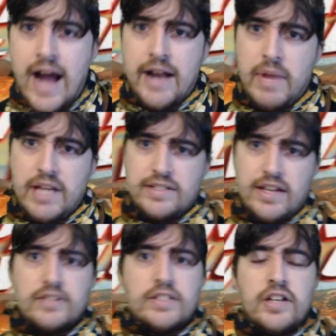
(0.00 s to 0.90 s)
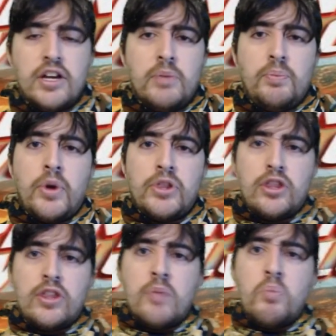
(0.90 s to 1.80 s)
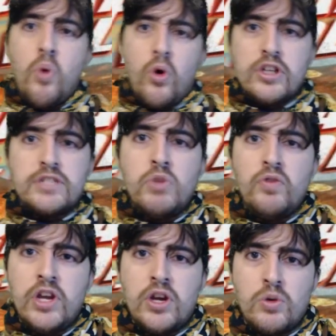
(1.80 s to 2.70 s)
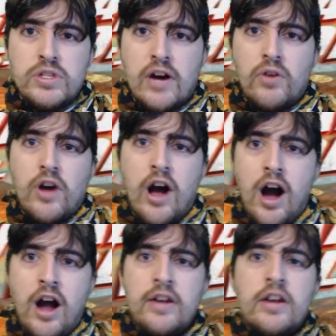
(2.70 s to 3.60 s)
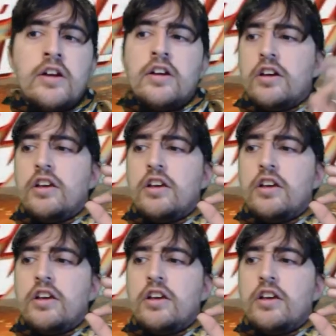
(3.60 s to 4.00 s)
it kind of makes sense, but the more this movie goes on,